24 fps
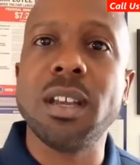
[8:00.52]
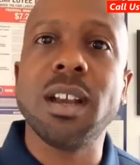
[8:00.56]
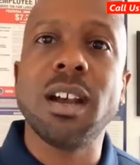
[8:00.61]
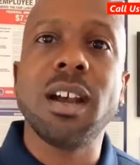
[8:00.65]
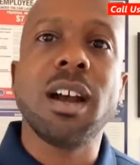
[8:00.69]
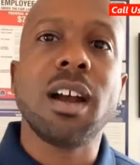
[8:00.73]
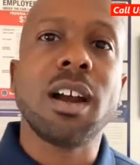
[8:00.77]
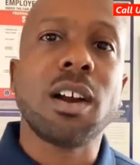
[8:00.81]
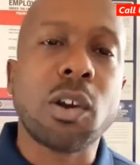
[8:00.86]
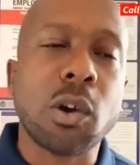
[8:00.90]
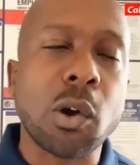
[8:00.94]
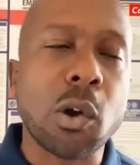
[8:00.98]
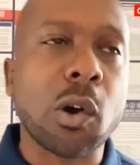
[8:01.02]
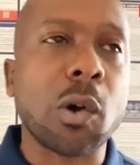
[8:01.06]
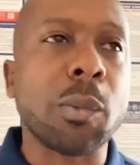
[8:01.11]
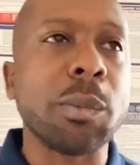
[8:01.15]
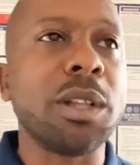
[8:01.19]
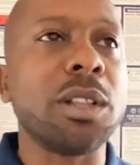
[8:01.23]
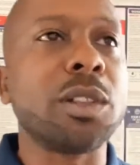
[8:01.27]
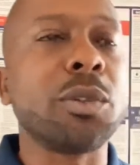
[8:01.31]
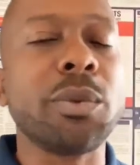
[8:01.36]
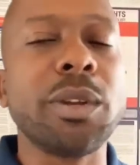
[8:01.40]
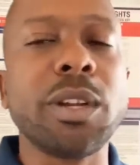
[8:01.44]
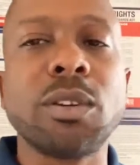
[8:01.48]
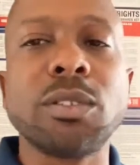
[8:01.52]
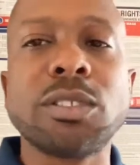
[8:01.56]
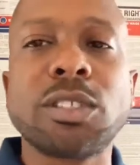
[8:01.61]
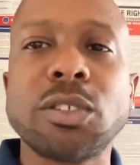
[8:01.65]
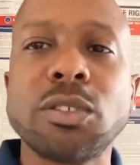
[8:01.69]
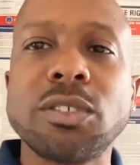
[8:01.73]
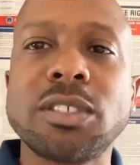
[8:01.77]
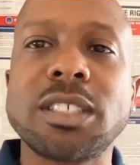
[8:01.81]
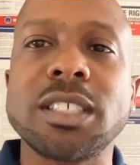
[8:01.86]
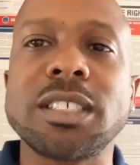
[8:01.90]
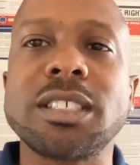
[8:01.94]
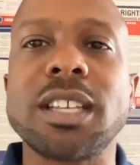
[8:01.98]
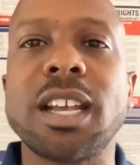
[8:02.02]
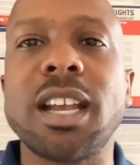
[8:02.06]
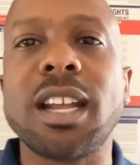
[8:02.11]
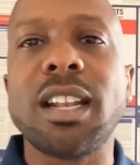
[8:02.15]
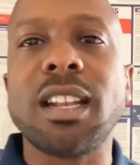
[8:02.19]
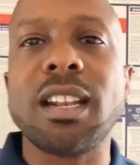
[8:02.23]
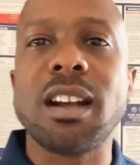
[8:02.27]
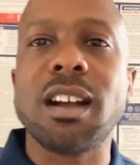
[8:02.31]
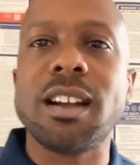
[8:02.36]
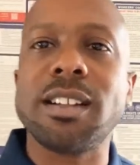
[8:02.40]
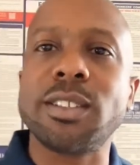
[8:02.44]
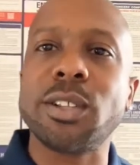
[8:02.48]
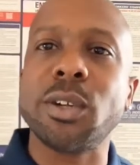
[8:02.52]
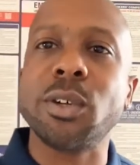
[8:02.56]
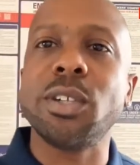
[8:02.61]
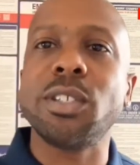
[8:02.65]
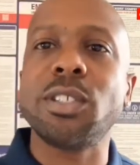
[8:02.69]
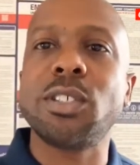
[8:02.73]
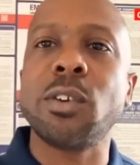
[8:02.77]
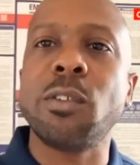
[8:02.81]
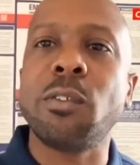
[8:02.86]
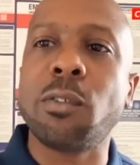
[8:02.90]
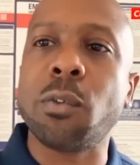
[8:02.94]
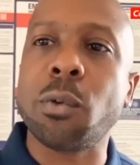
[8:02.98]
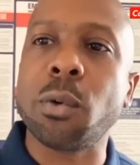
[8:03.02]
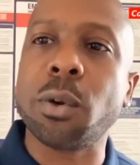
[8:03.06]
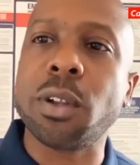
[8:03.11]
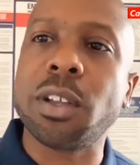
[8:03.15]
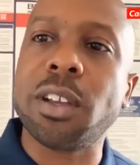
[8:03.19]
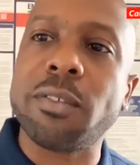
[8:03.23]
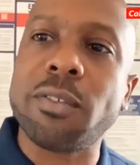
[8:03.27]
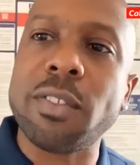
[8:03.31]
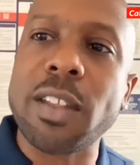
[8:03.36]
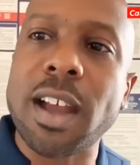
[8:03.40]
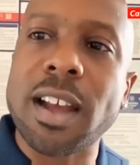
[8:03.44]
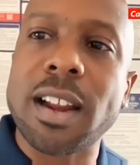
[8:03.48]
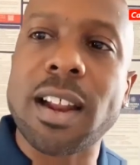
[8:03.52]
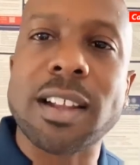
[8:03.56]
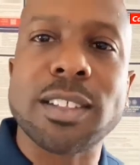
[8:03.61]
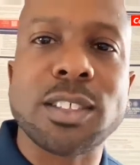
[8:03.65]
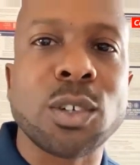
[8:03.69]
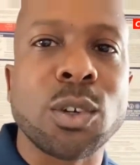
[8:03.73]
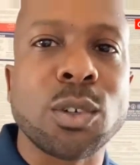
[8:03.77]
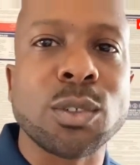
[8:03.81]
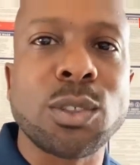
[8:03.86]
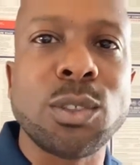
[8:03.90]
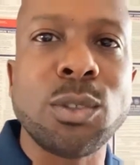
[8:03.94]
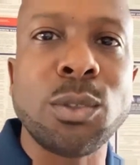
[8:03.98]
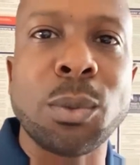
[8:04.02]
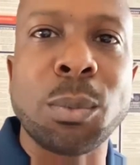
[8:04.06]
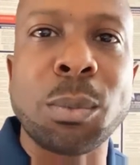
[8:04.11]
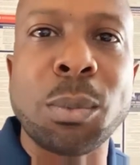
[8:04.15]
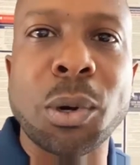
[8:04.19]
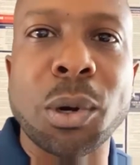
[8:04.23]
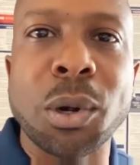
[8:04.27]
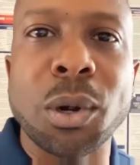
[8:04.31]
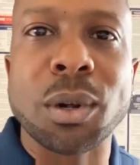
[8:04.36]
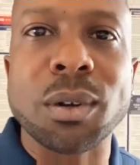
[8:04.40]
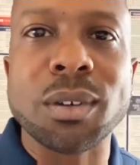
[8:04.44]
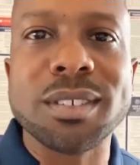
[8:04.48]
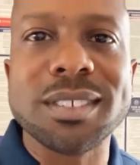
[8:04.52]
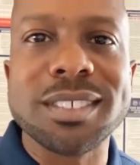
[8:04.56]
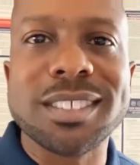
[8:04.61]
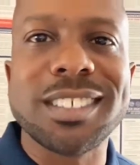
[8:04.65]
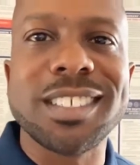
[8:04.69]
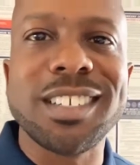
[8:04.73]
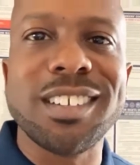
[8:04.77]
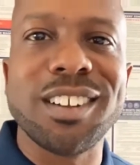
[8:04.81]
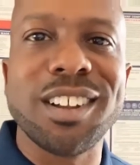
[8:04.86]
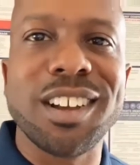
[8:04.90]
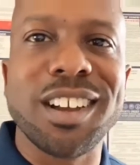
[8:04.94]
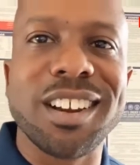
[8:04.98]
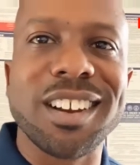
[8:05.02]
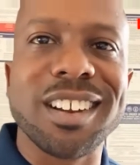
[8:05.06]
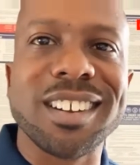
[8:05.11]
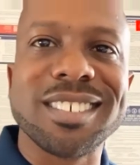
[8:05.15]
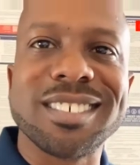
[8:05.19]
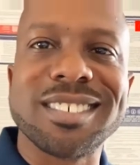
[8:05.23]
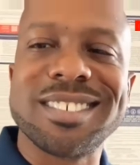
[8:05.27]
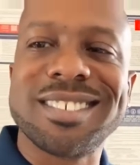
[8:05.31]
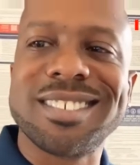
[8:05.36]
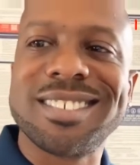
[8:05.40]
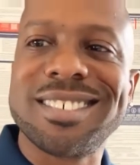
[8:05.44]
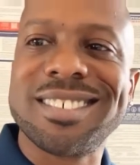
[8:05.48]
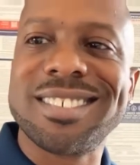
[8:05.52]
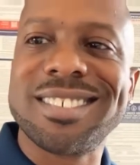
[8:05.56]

me, call me, three oh two, six eight nine, three two four oh. If not, I'll talk to you tomorrow. See you later.